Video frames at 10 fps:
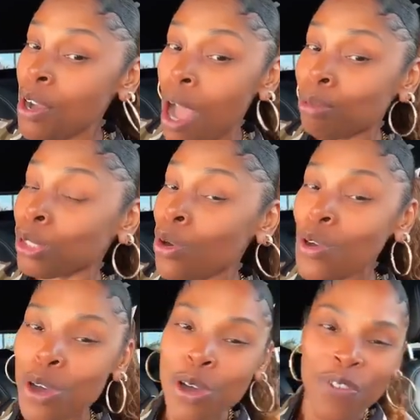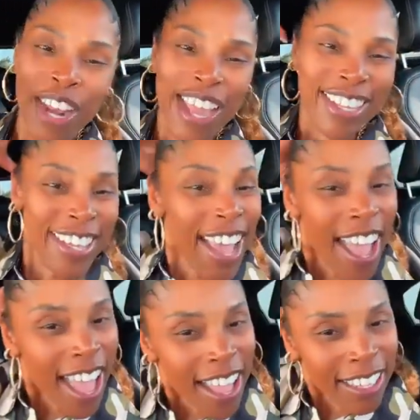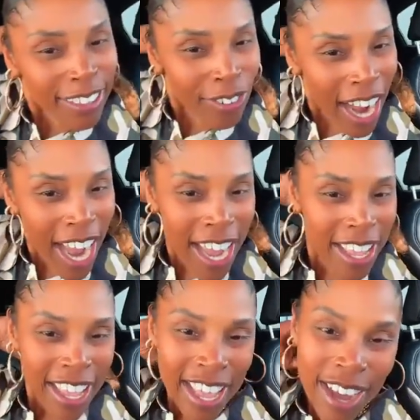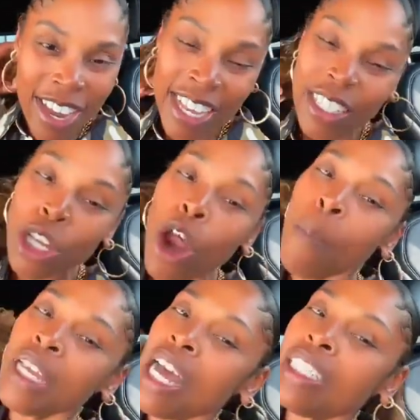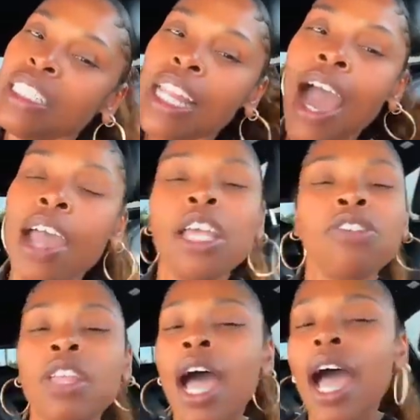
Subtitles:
good. I'm so good for that. Yes, right? You know, because it's not,